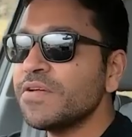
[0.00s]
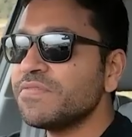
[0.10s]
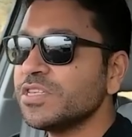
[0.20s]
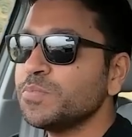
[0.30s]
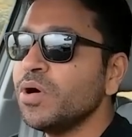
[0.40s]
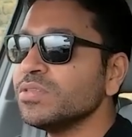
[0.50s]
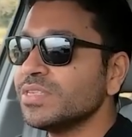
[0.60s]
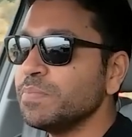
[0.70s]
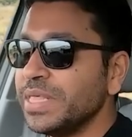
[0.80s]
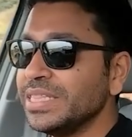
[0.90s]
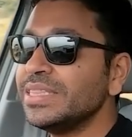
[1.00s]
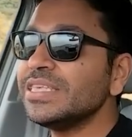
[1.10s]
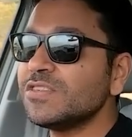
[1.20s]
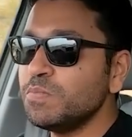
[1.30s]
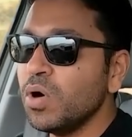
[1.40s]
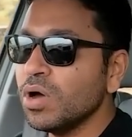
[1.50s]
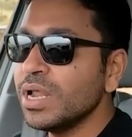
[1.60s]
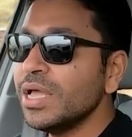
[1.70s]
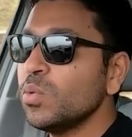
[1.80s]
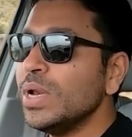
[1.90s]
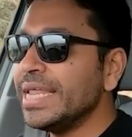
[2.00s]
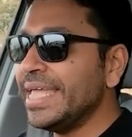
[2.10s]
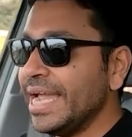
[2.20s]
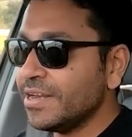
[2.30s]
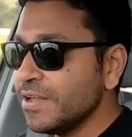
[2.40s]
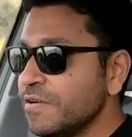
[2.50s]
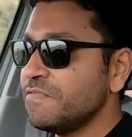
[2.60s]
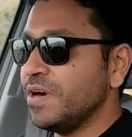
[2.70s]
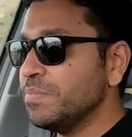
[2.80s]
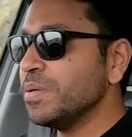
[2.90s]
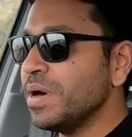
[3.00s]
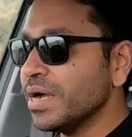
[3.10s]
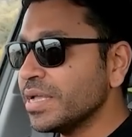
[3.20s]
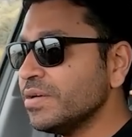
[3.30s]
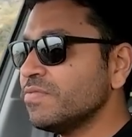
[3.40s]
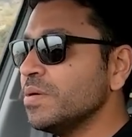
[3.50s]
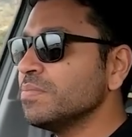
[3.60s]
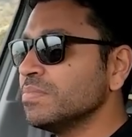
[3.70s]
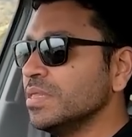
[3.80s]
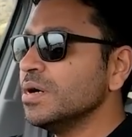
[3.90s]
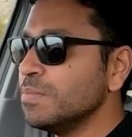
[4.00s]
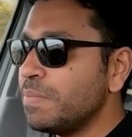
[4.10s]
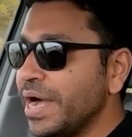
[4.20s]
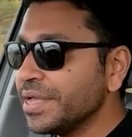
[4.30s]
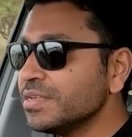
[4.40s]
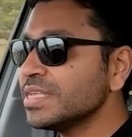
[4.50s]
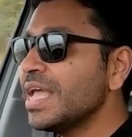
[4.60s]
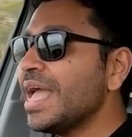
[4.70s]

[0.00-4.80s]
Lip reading: of response something this small will get from the market, from the buyers,